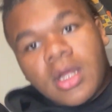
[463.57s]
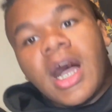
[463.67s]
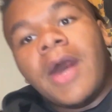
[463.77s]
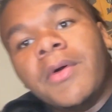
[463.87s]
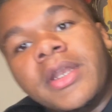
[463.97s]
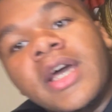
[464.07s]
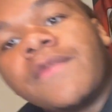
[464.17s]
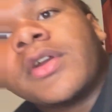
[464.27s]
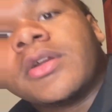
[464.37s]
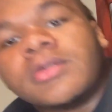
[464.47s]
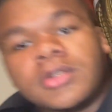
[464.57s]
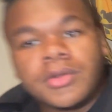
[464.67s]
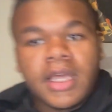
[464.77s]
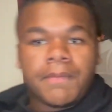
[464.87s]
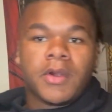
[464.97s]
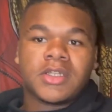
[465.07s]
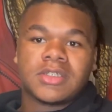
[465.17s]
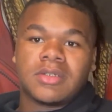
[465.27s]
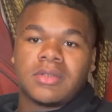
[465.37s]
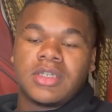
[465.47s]
I would never do that
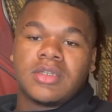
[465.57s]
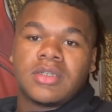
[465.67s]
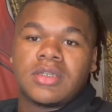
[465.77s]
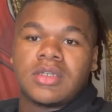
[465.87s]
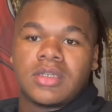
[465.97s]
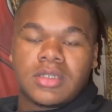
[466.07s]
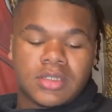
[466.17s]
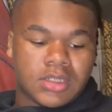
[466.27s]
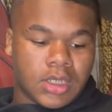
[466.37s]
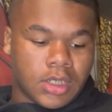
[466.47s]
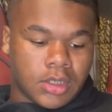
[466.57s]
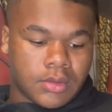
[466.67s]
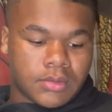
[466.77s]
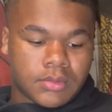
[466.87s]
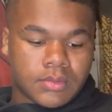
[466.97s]
personally. So